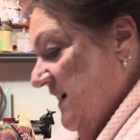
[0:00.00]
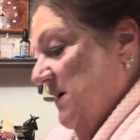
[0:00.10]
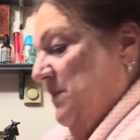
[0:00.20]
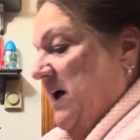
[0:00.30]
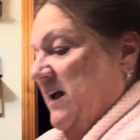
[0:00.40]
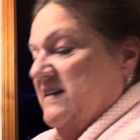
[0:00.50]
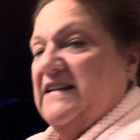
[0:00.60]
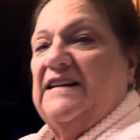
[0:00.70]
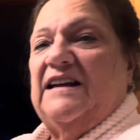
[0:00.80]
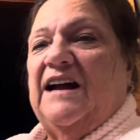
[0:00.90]

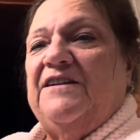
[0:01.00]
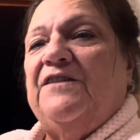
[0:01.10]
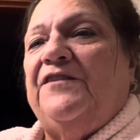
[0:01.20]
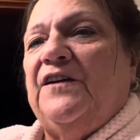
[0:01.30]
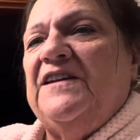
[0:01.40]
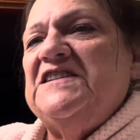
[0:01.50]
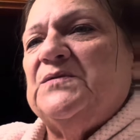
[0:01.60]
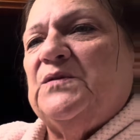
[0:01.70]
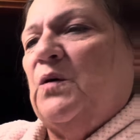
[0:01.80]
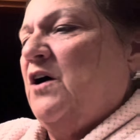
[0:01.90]
But you fill these
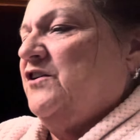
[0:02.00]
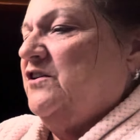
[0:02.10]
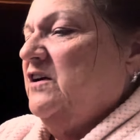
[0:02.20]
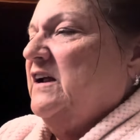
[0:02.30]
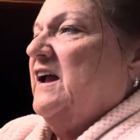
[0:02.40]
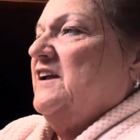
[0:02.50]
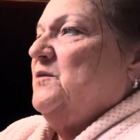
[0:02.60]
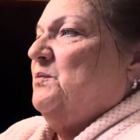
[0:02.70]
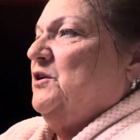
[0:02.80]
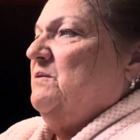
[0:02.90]
with water, you
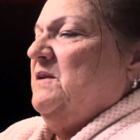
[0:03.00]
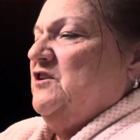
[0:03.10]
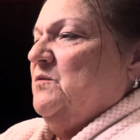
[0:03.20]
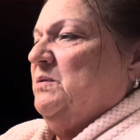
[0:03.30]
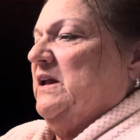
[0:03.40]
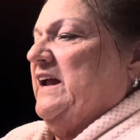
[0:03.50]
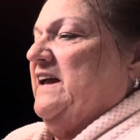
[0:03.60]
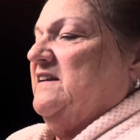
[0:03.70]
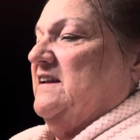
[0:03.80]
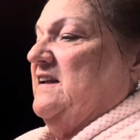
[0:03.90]
put them in your
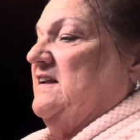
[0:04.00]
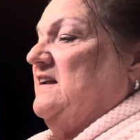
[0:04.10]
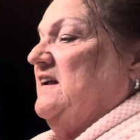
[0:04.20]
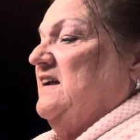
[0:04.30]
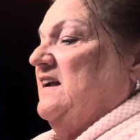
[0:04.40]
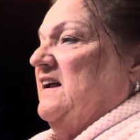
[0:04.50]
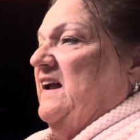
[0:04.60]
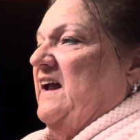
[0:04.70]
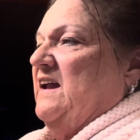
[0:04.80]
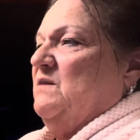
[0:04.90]
plant,
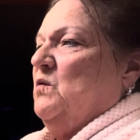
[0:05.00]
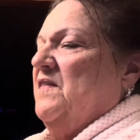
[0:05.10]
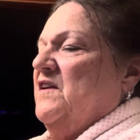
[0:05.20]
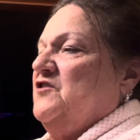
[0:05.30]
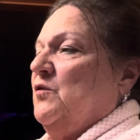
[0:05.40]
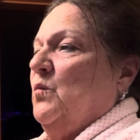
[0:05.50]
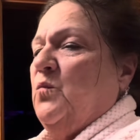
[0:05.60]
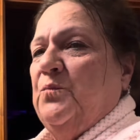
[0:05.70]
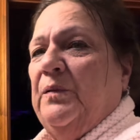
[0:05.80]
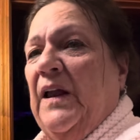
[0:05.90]
and when
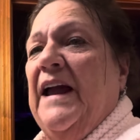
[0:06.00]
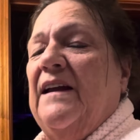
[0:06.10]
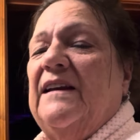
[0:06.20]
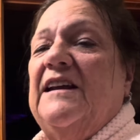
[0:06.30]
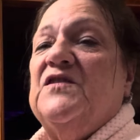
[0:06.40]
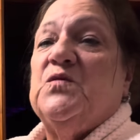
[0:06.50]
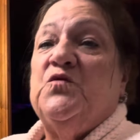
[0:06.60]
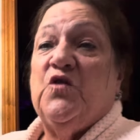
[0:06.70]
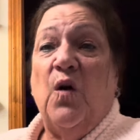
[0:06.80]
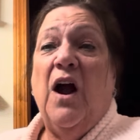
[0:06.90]
the plant is
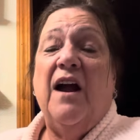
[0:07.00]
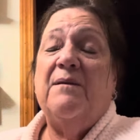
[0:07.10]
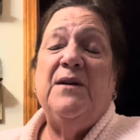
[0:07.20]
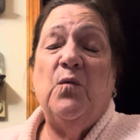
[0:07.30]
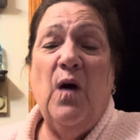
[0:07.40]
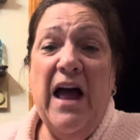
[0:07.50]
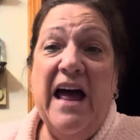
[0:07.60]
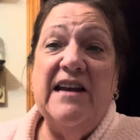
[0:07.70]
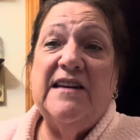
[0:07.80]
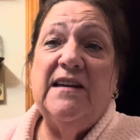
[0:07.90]
dry, I mean
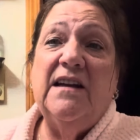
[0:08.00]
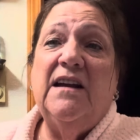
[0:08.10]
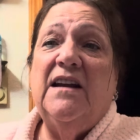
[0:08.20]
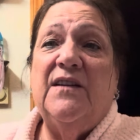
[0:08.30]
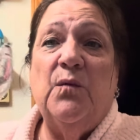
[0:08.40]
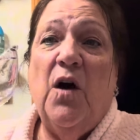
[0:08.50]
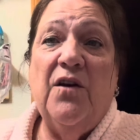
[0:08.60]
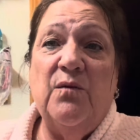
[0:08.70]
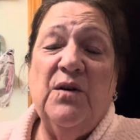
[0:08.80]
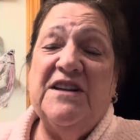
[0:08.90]
wet, the
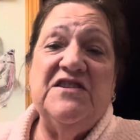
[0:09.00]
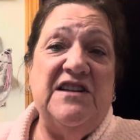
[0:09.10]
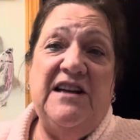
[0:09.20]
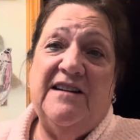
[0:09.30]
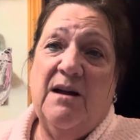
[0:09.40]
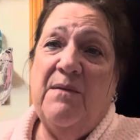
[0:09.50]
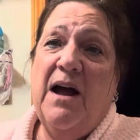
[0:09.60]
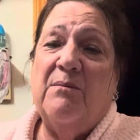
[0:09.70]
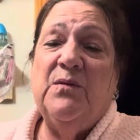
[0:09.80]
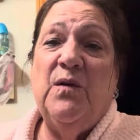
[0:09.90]
water one doesn't need to come
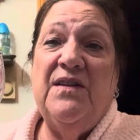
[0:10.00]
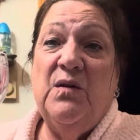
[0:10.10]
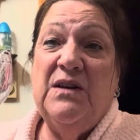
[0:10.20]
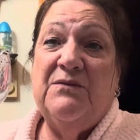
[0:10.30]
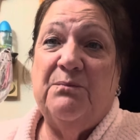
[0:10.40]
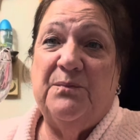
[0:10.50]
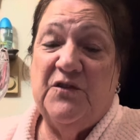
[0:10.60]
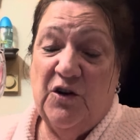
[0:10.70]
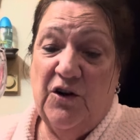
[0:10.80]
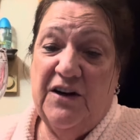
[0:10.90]
out, but when the
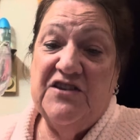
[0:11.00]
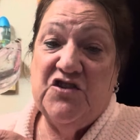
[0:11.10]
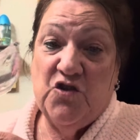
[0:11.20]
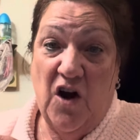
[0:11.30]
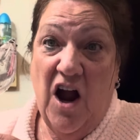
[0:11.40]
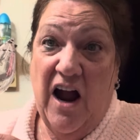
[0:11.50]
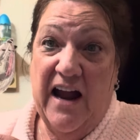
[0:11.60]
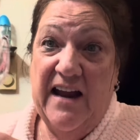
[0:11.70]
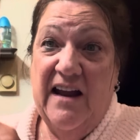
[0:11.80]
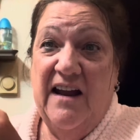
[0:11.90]
dirt is dry,